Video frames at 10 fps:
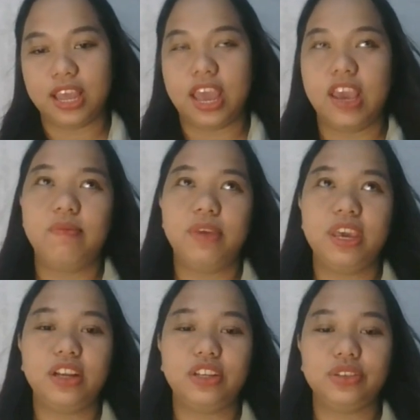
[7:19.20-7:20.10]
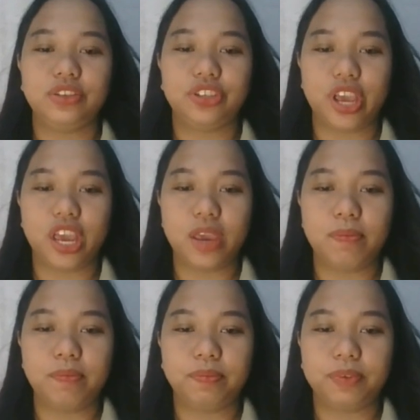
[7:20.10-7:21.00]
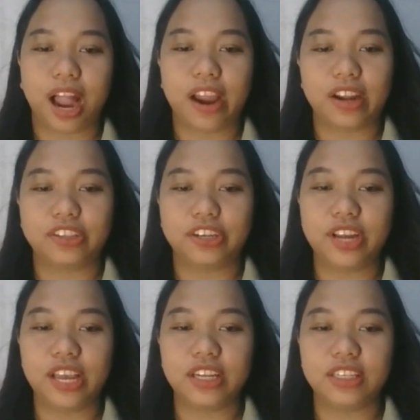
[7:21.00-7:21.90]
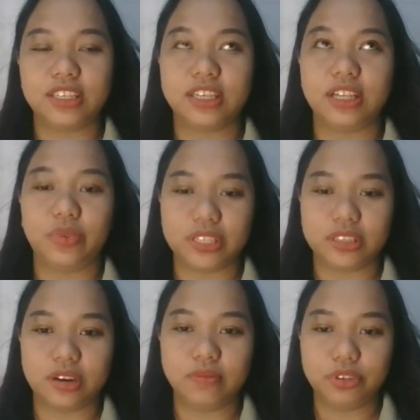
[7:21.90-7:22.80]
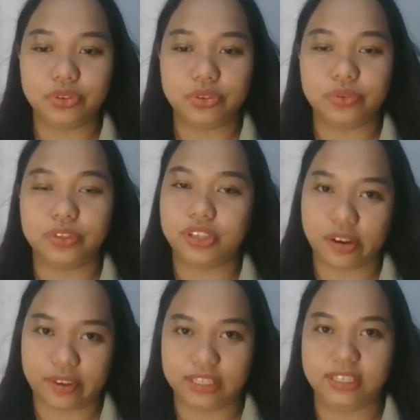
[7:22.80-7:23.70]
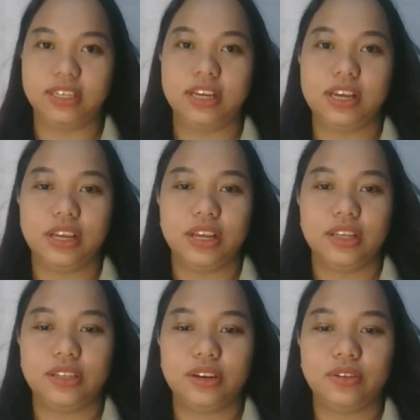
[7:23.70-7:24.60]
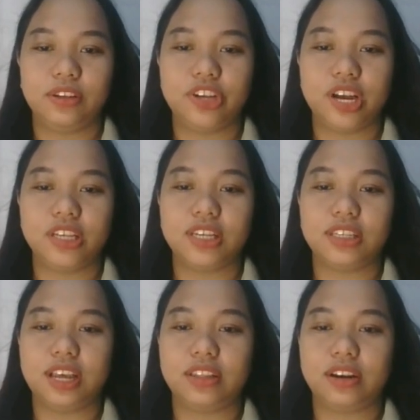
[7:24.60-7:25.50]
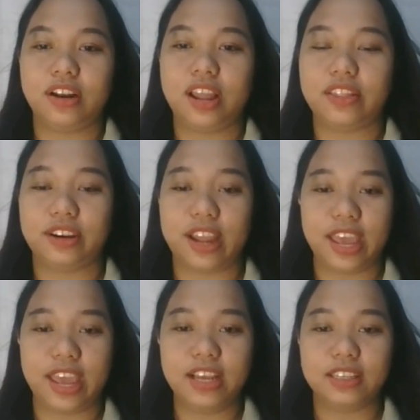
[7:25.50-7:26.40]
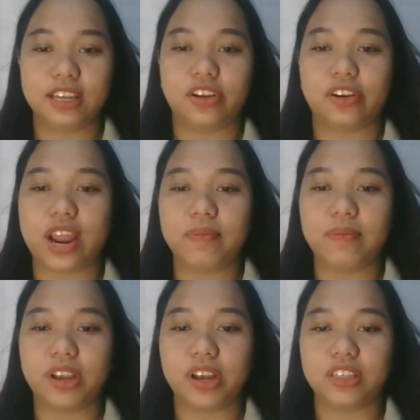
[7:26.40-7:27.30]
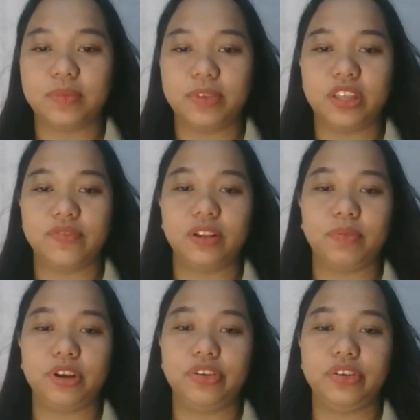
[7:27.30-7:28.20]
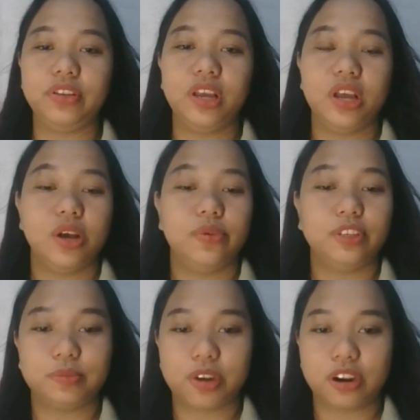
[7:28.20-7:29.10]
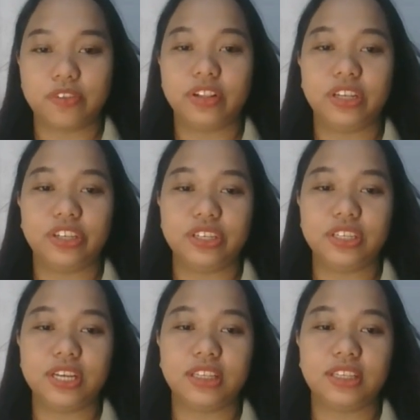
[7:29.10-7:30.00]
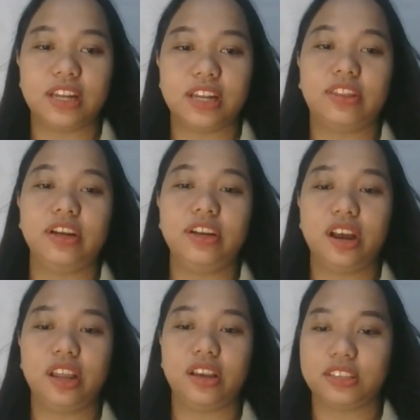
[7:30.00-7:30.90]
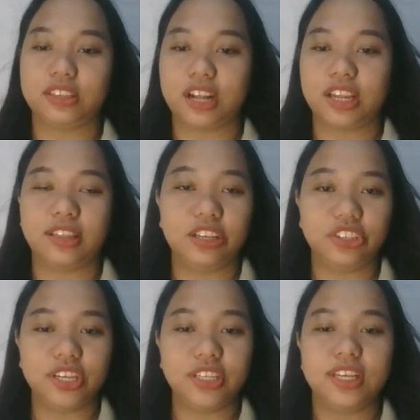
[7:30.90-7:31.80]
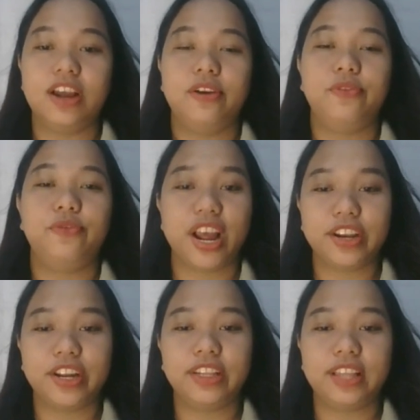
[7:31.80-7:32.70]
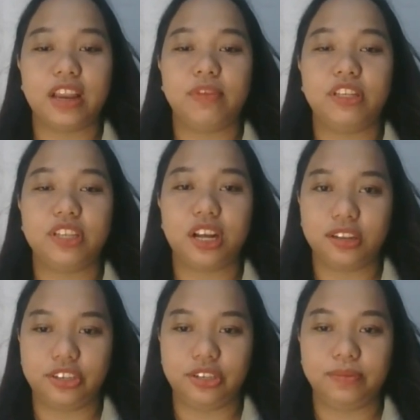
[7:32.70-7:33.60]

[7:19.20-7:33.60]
aiming to shape character and instill wisdom through stories. So the choices letter A is incorrect because the medieval period was more religious and centered on Catholic teachings rather than mythology.